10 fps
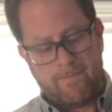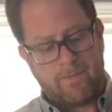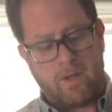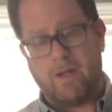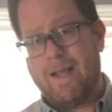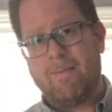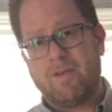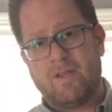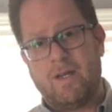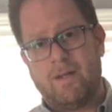on
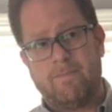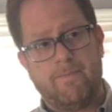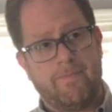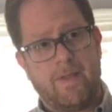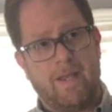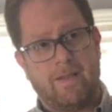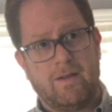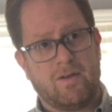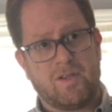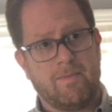Amazon, and
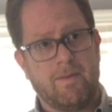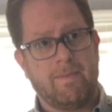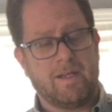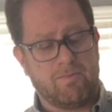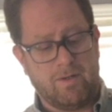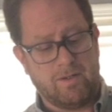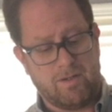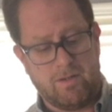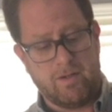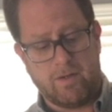they're some of the best ones
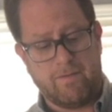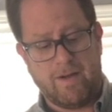you can find